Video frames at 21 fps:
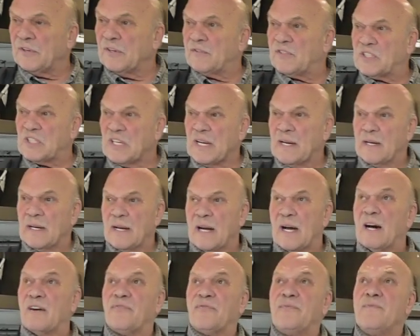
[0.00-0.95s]
if you've seen
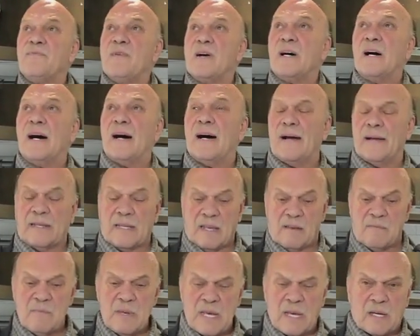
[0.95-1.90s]
enough, uh,
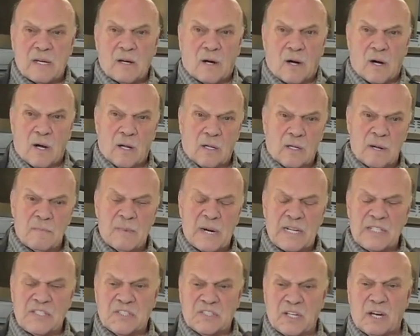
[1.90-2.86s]
give me a call on
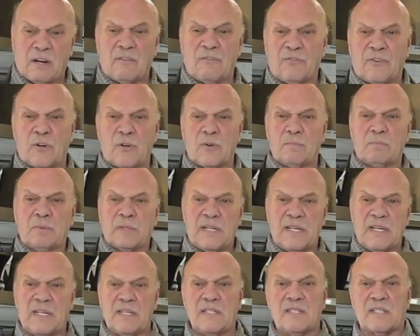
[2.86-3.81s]
my cell phone,
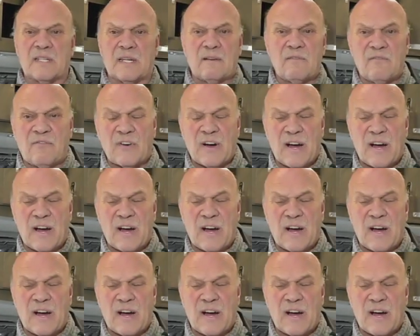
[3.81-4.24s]
please, at